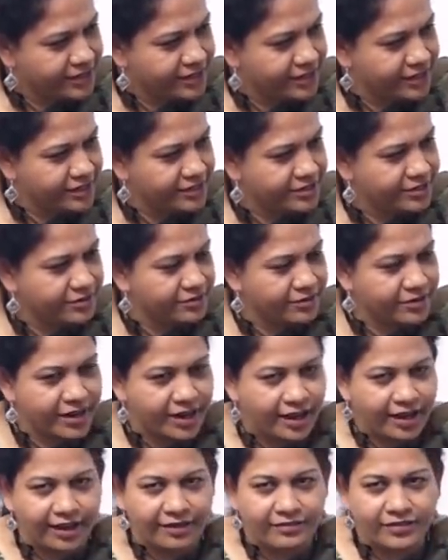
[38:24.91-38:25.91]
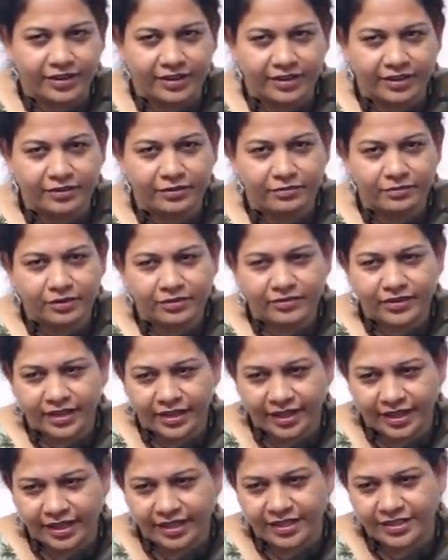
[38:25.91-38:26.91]
at least you would have a new movie
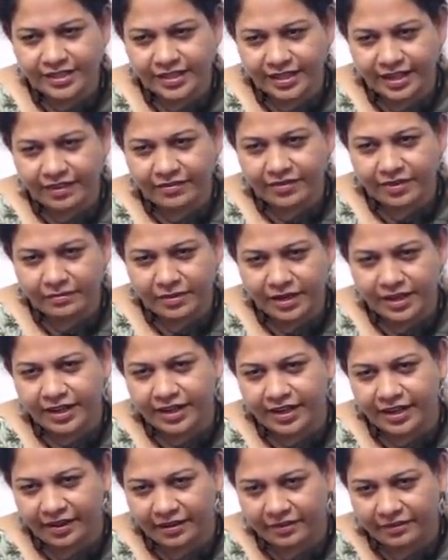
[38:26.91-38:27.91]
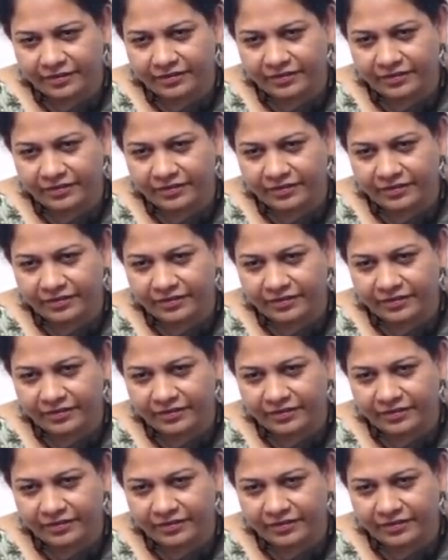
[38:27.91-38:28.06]
releasing every Monday.